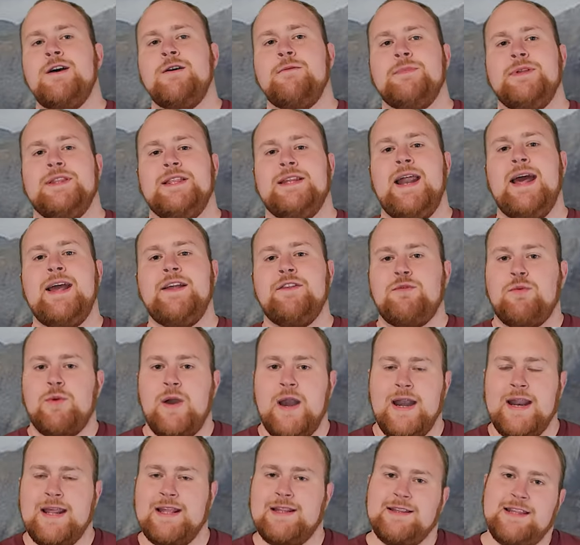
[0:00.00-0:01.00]
But the Knights
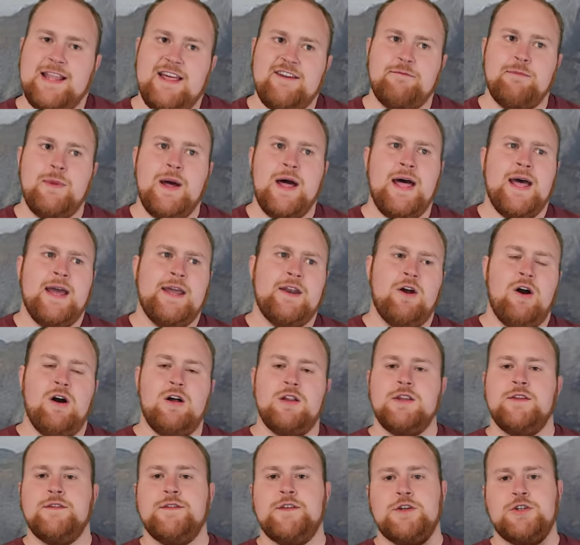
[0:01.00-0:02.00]
Radiant left behind
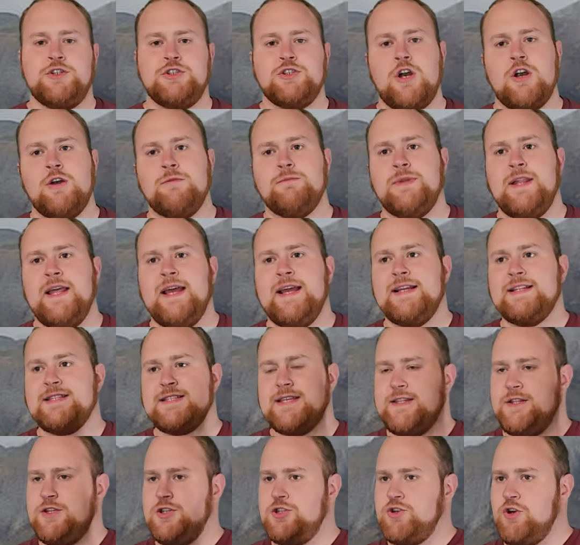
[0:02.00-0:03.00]
all of their Shardblades
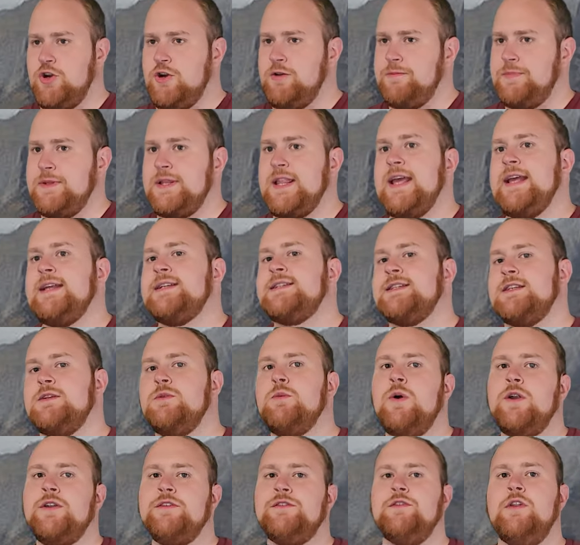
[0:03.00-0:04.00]
and the Shardplate in
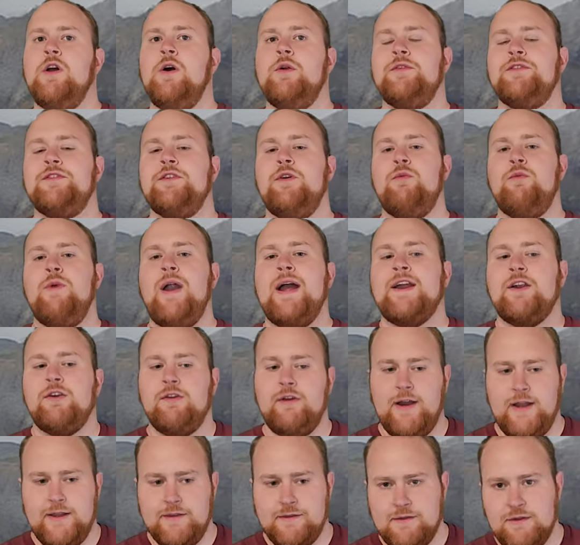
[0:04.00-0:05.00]
what is known as the
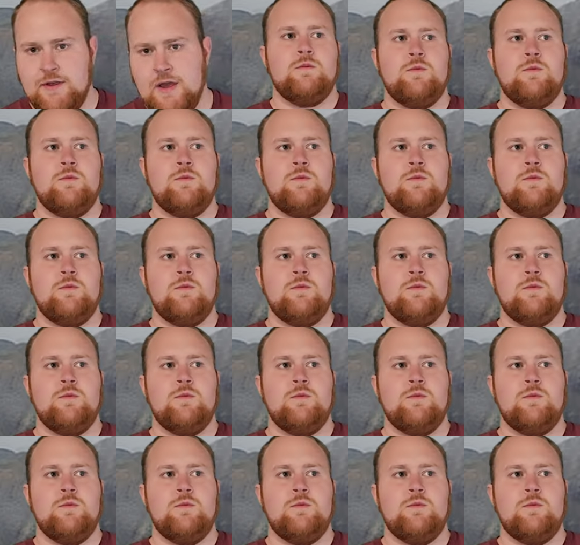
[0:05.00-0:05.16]
Recreants,